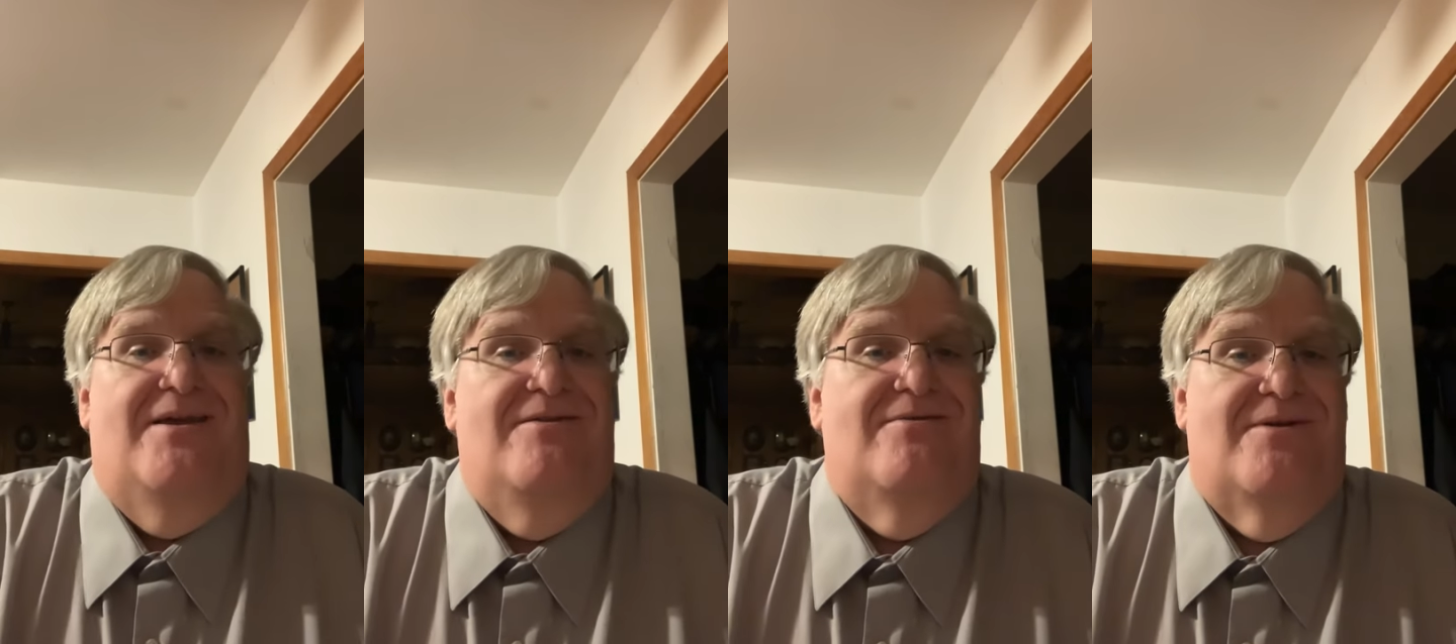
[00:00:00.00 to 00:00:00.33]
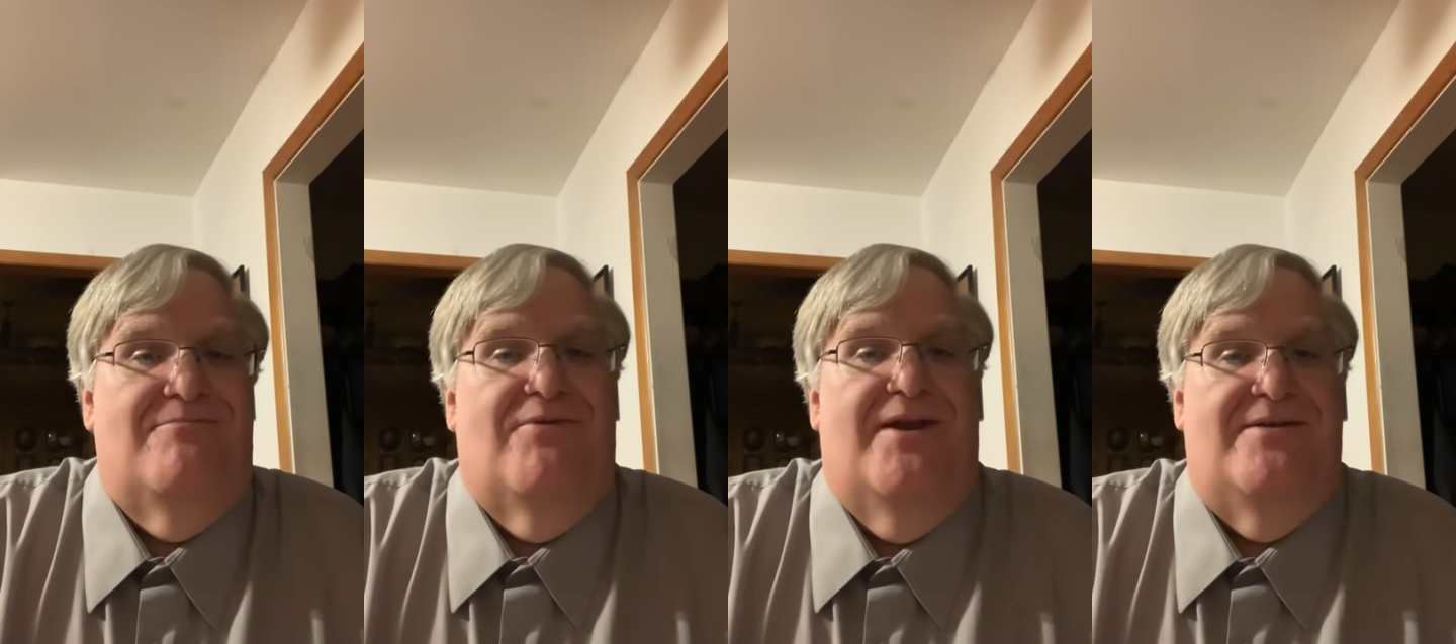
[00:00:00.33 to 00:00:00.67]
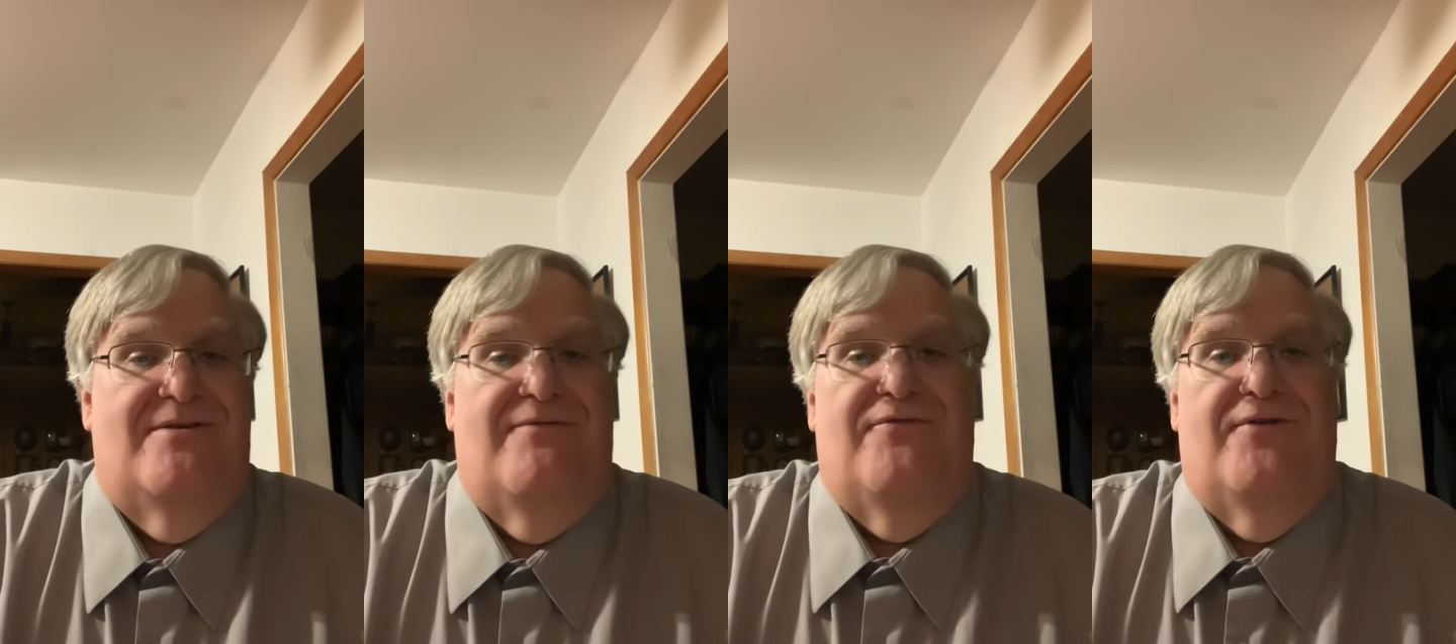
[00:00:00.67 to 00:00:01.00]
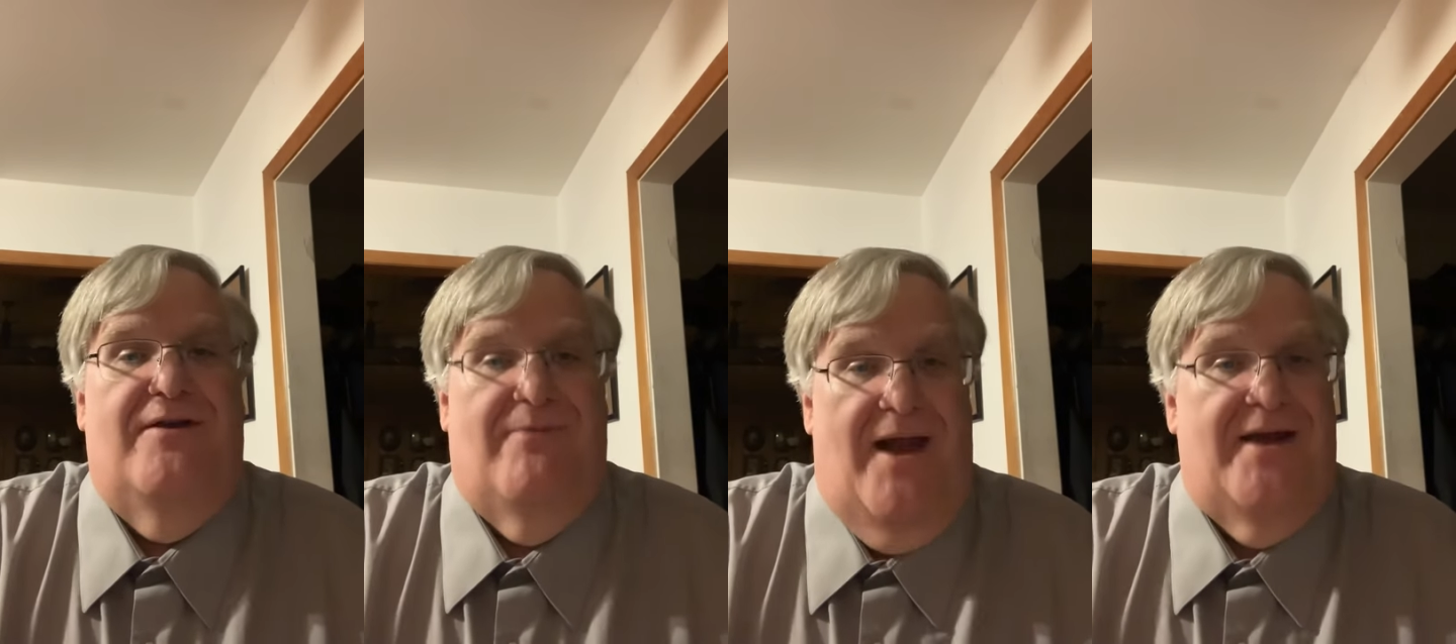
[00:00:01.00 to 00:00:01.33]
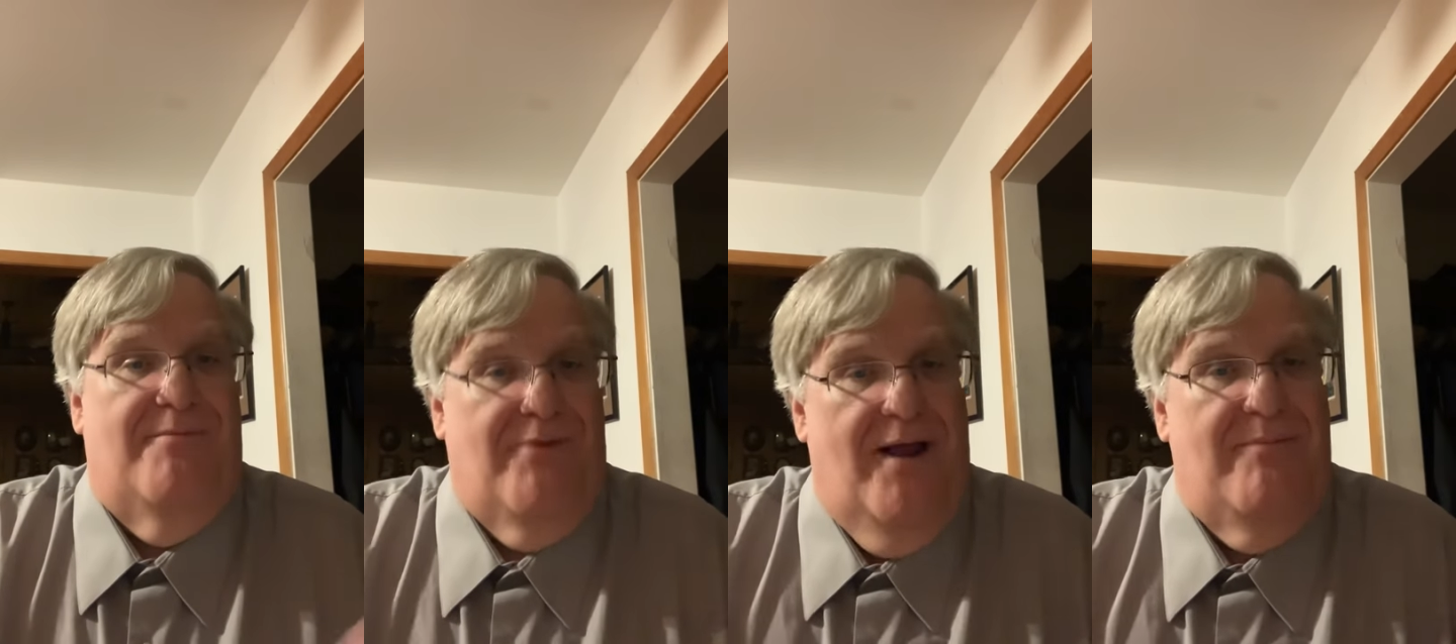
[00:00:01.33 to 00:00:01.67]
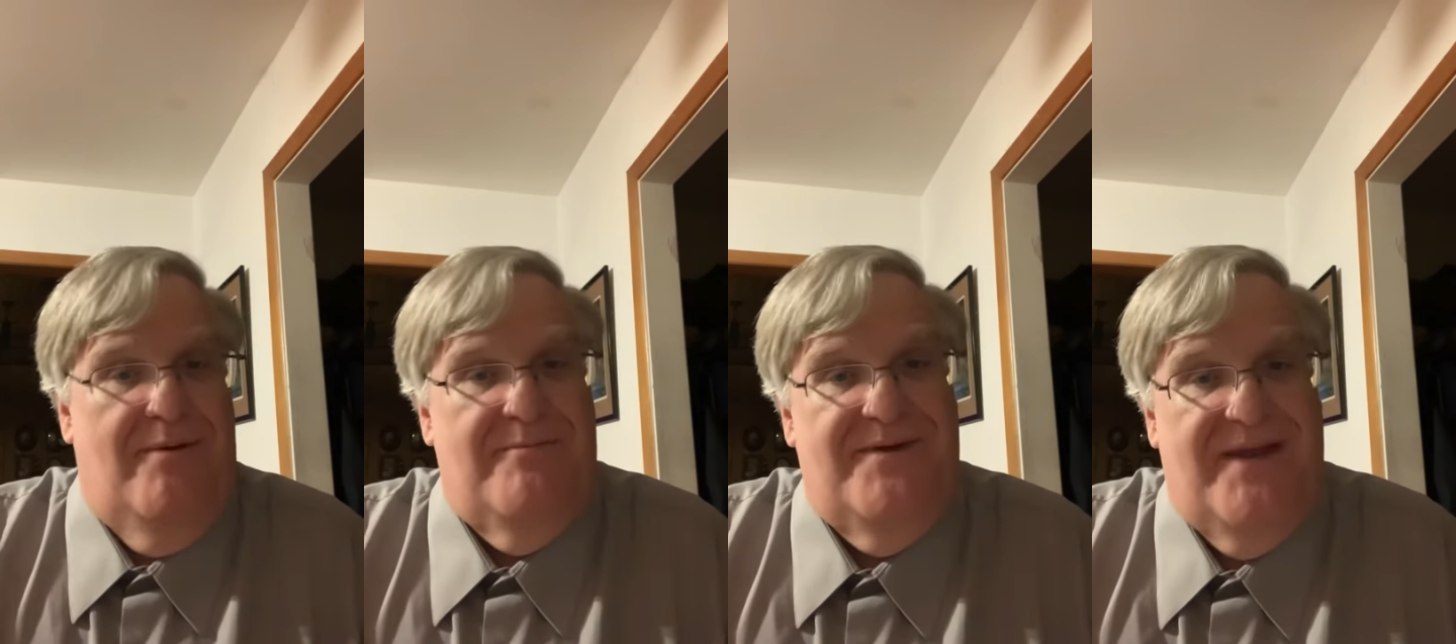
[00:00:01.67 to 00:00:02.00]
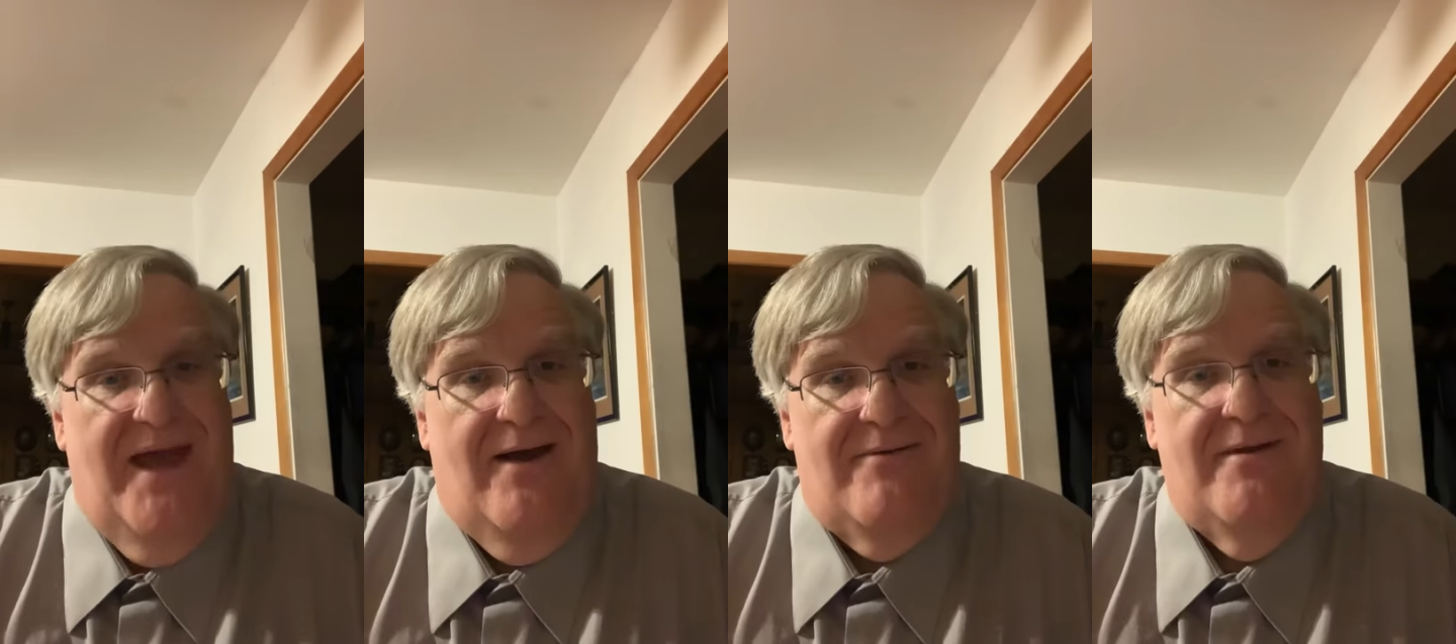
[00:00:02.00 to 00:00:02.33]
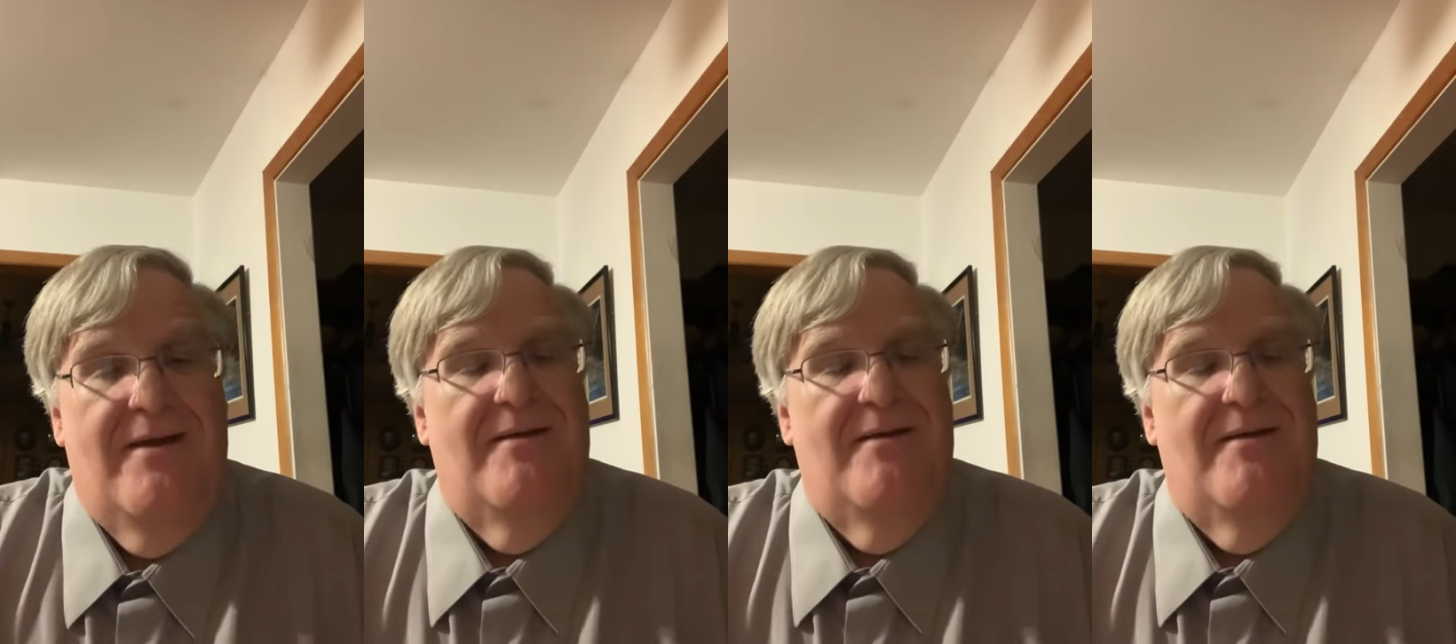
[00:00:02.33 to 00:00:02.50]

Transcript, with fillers: you can break the free rider problem down,